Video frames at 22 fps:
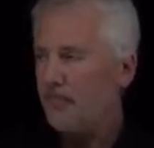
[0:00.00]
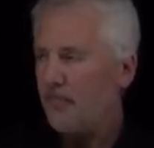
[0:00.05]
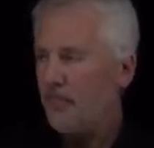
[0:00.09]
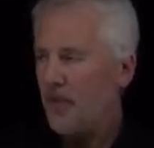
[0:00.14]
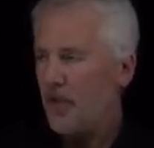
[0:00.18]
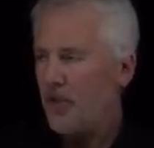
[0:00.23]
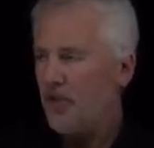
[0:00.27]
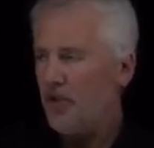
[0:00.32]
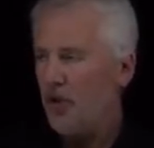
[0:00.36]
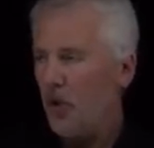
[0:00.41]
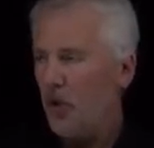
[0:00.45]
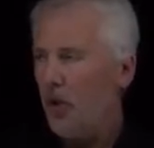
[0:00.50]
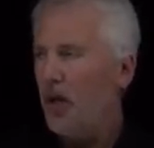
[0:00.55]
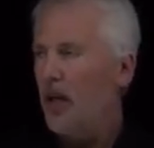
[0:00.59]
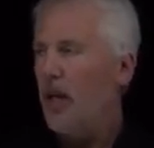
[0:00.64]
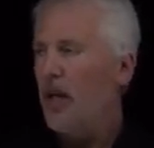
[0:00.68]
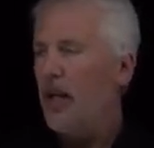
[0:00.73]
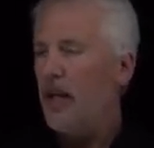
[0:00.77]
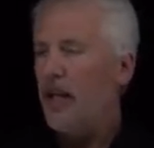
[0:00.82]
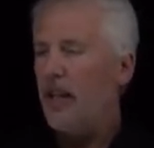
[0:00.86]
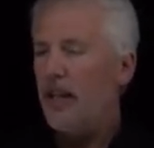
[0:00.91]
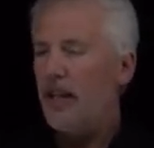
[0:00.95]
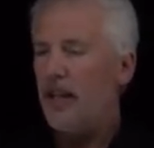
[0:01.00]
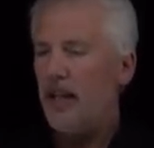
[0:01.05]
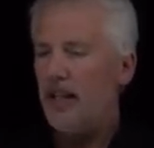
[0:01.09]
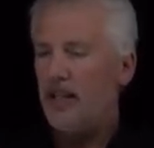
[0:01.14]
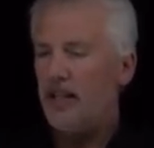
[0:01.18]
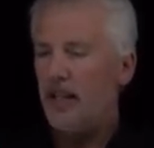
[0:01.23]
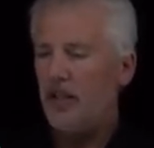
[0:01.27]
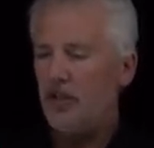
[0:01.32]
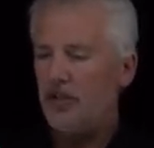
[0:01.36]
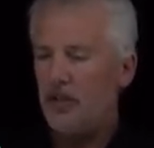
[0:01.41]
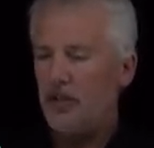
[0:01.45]
So that
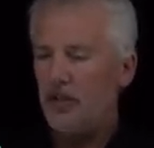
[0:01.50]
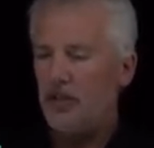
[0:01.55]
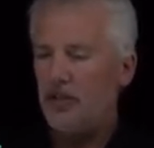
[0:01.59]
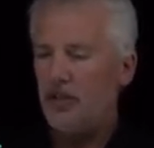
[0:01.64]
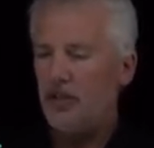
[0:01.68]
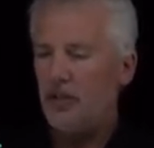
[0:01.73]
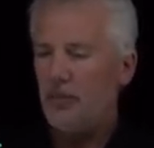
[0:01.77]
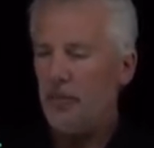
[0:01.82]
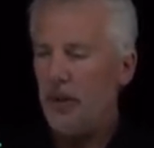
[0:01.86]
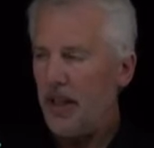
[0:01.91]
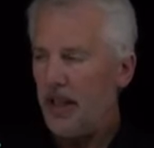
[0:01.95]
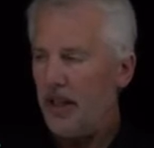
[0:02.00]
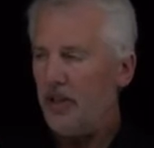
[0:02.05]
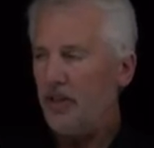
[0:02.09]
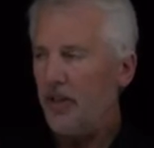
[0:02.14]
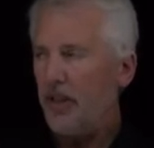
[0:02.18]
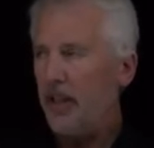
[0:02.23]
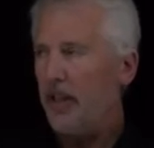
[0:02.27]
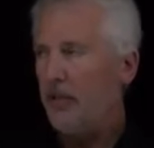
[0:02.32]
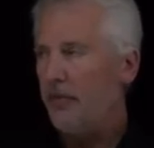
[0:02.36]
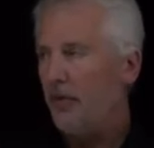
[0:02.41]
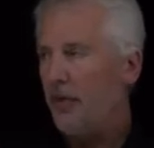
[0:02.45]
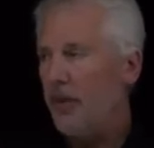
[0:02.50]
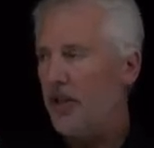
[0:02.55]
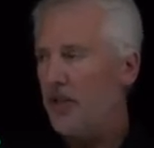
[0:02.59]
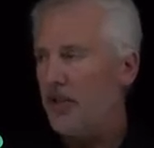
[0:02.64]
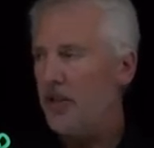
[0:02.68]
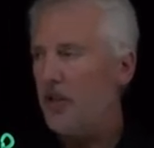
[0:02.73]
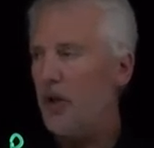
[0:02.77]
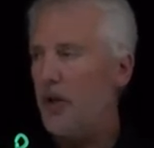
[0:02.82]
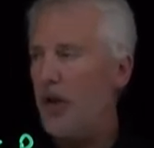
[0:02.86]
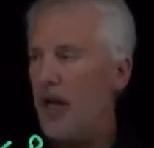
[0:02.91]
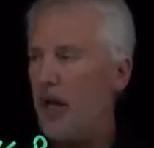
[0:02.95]
tells us immediately if we just
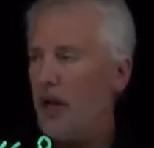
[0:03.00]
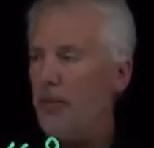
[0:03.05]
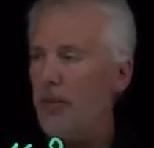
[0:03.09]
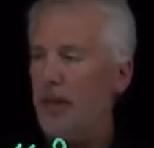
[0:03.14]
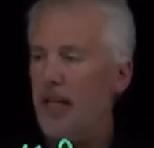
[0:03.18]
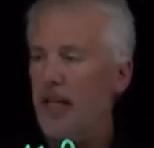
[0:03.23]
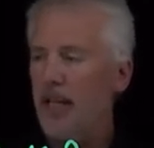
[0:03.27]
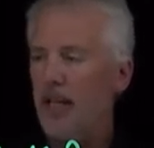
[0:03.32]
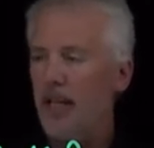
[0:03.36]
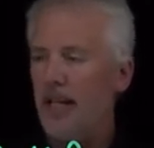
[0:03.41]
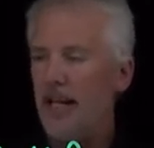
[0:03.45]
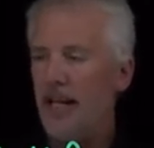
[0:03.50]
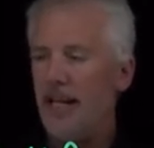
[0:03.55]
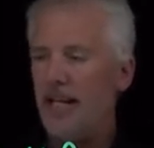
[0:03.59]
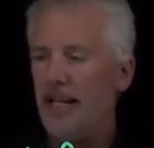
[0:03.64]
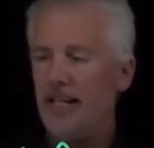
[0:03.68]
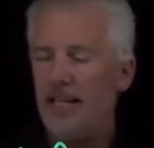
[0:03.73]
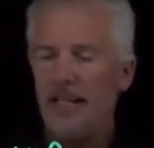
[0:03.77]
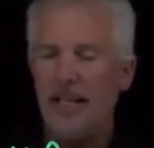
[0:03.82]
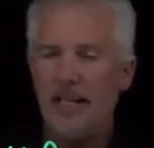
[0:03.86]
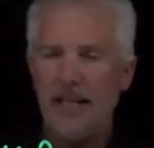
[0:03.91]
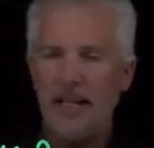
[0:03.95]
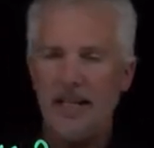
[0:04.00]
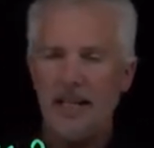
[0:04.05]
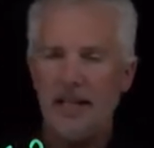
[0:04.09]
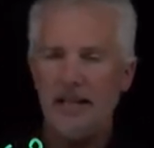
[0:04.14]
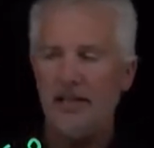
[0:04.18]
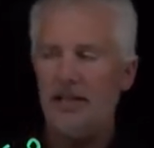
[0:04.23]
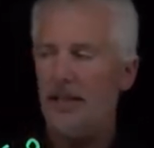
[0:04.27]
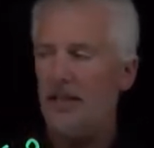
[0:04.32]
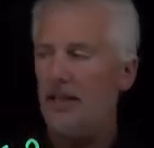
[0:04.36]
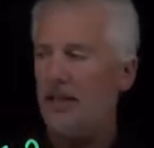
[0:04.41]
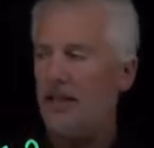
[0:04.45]
know how many
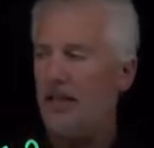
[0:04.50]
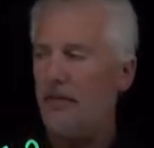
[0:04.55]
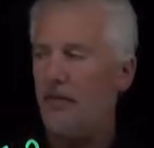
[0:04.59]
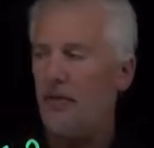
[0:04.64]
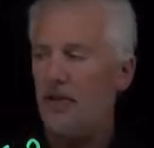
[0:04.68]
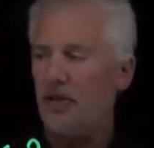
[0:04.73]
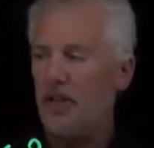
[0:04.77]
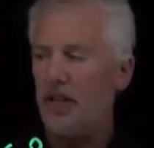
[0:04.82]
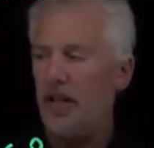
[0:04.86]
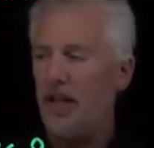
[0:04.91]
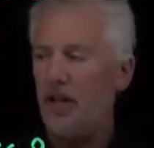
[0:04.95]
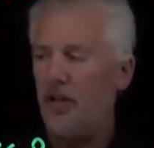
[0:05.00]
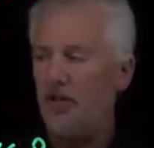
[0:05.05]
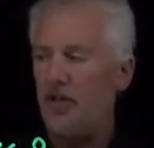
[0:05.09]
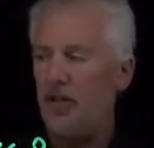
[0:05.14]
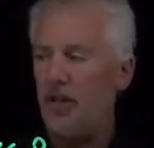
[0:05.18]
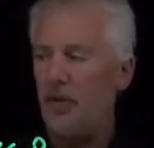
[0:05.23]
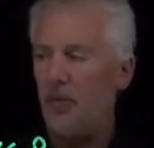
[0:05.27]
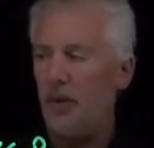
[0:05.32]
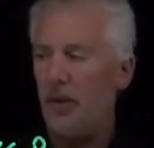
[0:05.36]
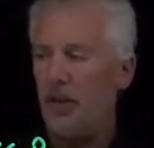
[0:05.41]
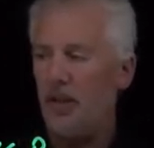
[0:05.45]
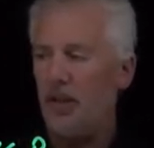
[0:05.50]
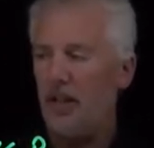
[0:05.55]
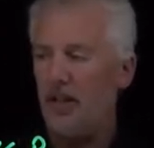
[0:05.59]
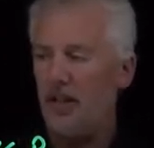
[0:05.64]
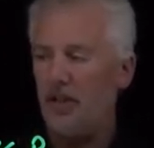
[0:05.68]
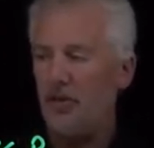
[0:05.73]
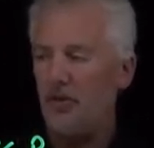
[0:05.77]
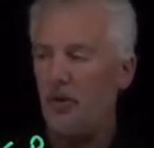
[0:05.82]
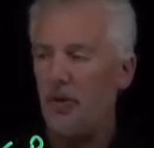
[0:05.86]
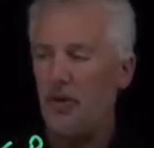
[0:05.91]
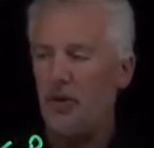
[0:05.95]
kts this difference in energy
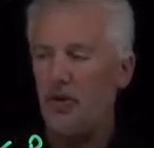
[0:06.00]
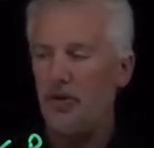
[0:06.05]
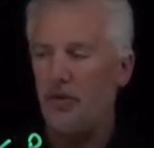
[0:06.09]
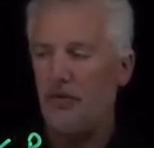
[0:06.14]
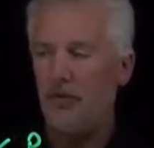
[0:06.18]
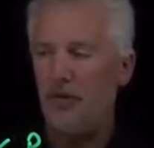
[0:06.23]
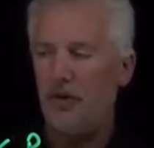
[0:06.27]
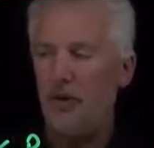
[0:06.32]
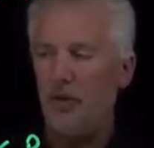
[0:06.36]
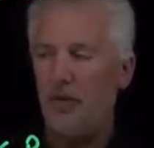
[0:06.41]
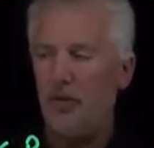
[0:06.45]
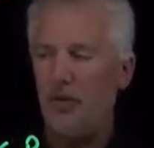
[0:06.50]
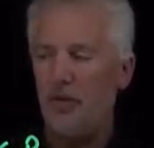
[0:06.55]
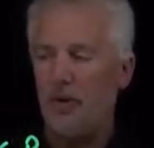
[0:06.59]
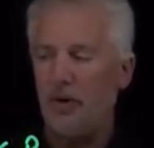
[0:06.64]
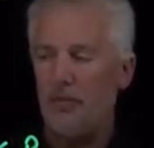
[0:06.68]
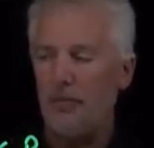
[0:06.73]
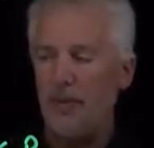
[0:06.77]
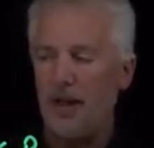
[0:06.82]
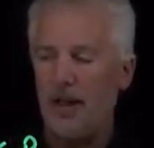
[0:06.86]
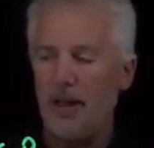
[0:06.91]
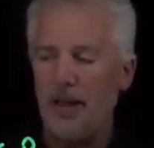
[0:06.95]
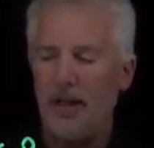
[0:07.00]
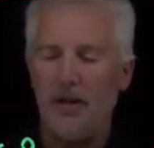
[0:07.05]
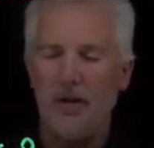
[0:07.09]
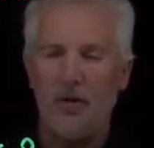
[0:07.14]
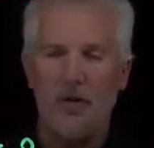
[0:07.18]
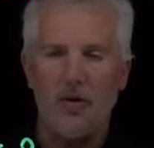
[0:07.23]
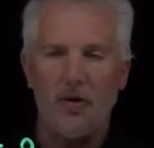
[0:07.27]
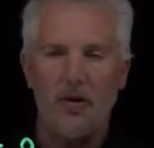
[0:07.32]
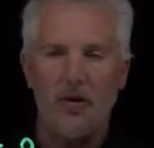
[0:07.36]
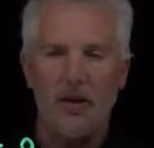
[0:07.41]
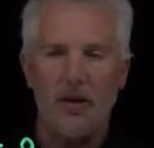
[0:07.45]
is, whether it's a few or many
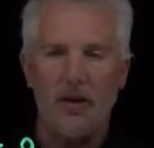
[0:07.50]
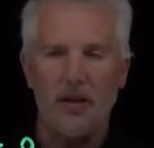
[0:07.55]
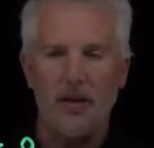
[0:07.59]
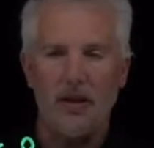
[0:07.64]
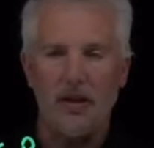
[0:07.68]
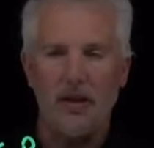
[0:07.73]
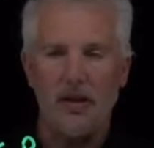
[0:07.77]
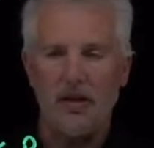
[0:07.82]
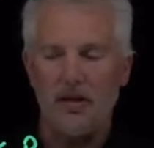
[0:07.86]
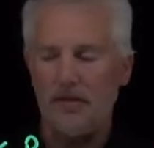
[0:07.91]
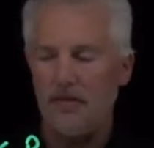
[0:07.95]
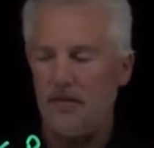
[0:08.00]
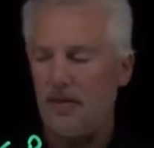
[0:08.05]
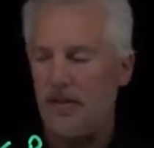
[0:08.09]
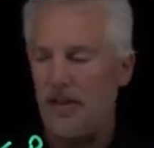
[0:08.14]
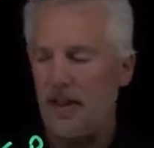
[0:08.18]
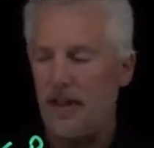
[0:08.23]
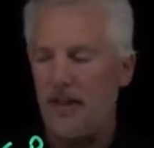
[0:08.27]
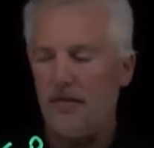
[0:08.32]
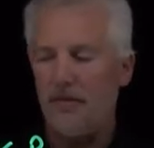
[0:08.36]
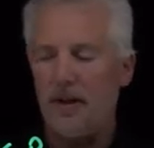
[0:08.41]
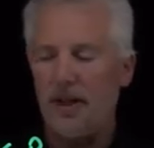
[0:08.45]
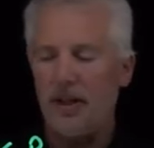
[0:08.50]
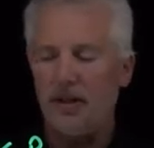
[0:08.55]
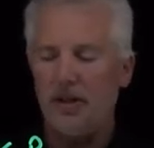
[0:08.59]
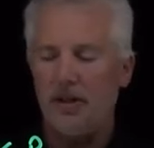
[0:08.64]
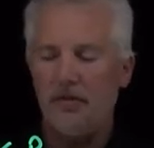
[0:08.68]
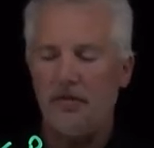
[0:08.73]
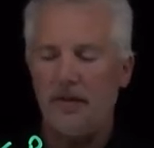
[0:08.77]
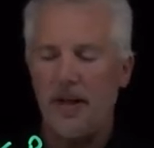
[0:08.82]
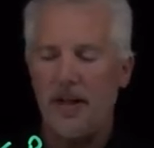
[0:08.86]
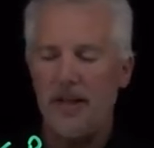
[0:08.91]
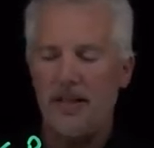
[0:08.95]
or a, a tiny fraction
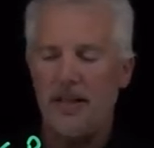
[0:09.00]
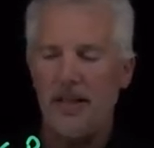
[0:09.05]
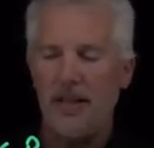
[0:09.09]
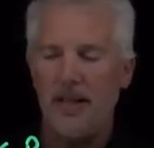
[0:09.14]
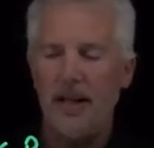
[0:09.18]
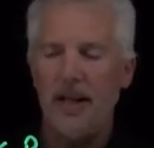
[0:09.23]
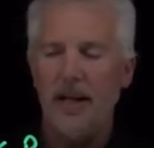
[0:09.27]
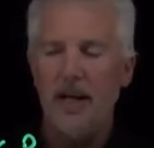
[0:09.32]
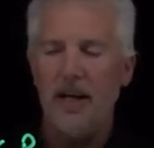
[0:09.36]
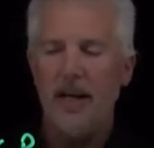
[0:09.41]
of kt,